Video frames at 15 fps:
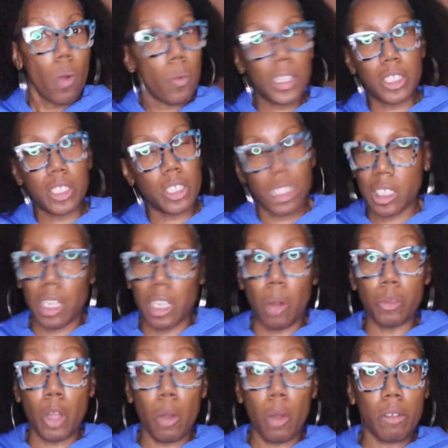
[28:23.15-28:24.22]
which she
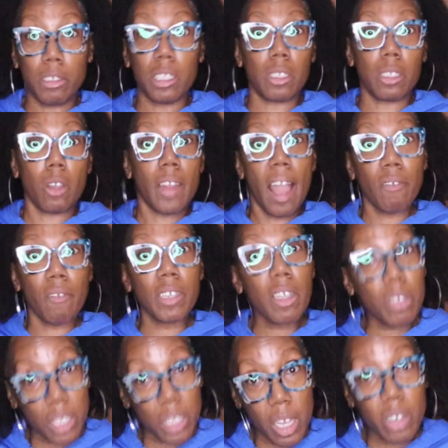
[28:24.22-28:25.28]
don't know if she's gonna have
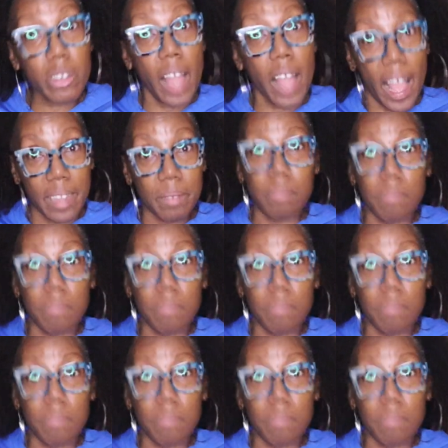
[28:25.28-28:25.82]
another son or not